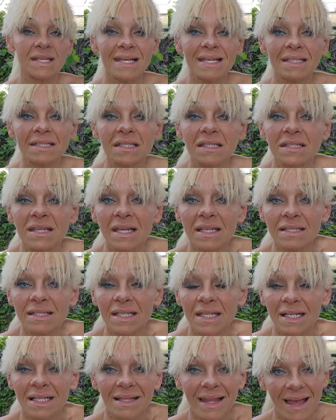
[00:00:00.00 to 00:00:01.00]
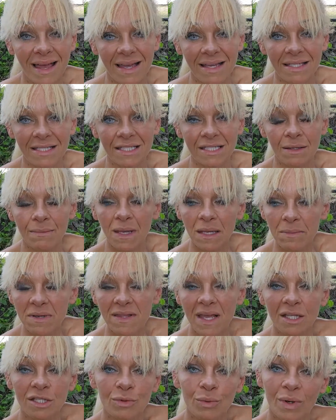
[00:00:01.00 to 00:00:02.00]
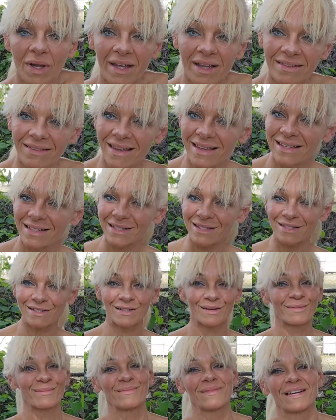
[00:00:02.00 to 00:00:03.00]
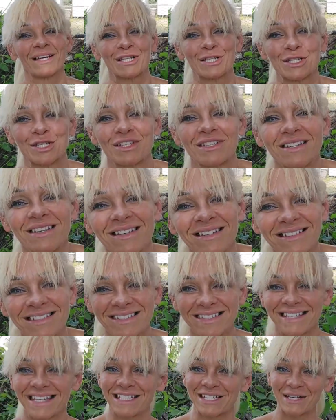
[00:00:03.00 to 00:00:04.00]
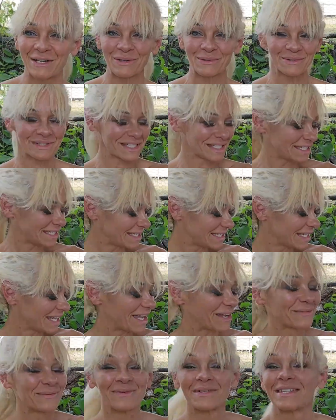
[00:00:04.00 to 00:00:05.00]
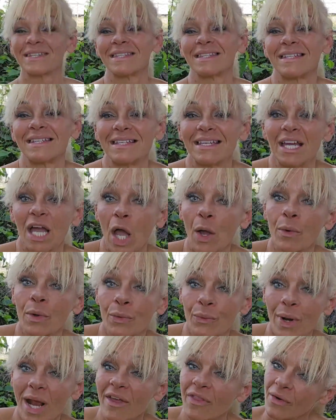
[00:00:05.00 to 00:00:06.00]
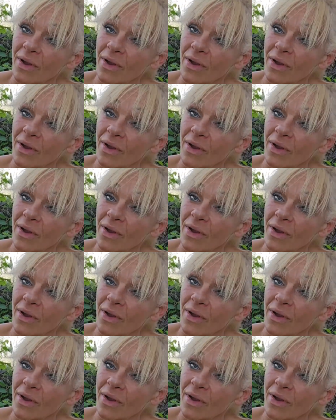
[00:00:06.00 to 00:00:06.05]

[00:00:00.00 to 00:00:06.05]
it's Sex in a Glass. Maybe that's why I like it so much. Because I would rather